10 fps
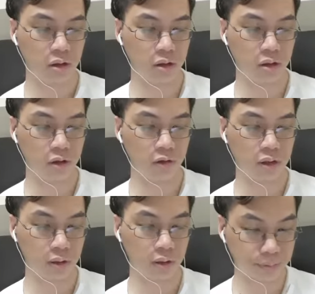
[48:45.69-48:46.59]
If
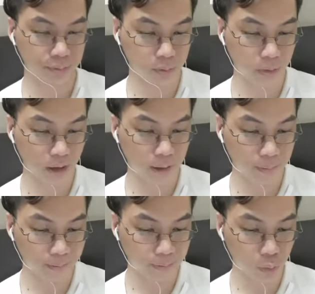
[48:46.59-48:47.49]
the
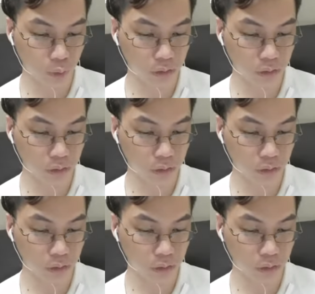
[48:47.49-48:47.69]
Bon